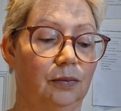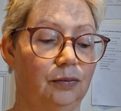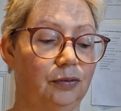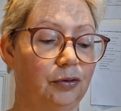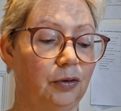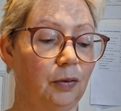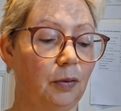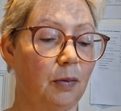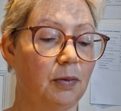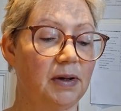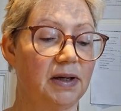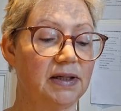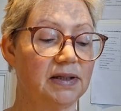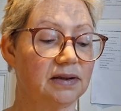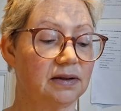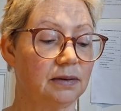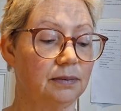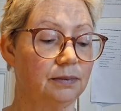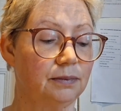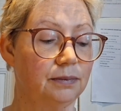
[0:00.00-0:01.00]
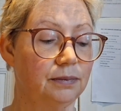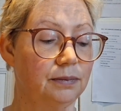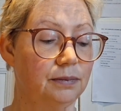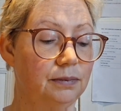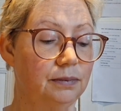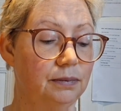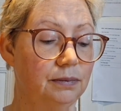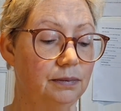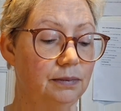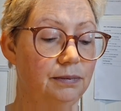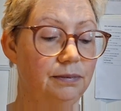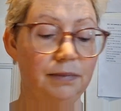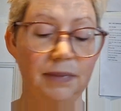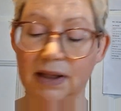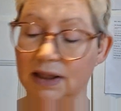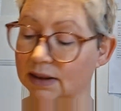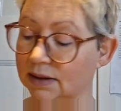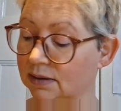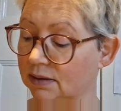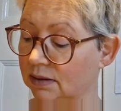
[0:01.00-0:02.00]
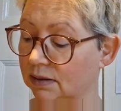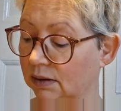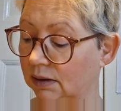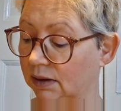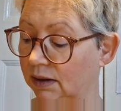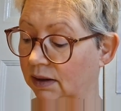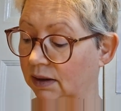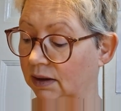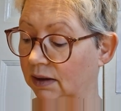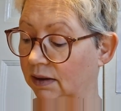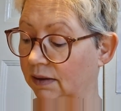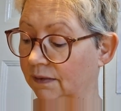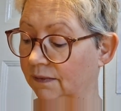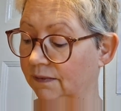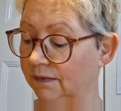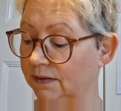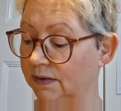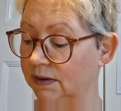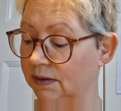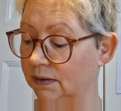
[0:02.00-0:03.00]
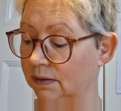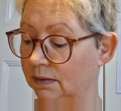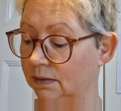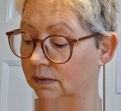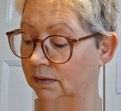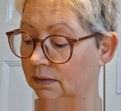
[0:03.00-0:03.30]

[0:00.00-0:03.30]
probably some mixed leaves.